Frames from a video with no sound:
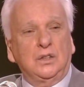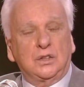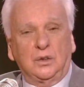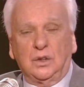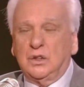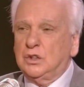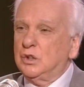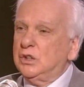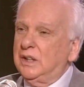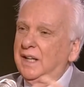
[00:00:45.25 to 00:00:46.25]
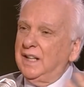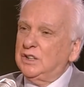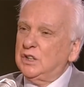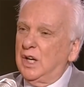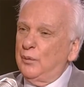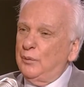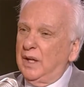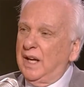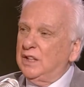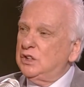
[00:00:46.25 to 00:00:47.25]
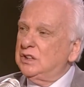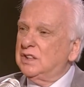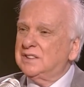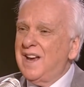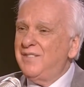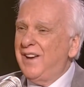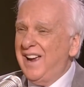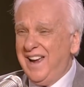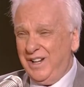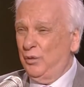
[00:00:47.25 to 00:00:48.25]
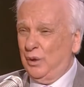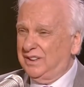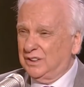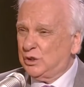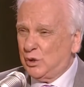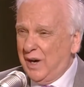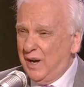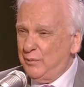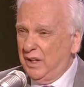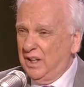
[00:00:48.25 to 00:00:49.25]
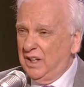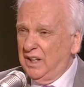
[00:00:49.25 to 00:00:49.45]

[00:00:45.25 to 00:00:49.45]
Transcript: So she gets up and she says, I've had it with this crap.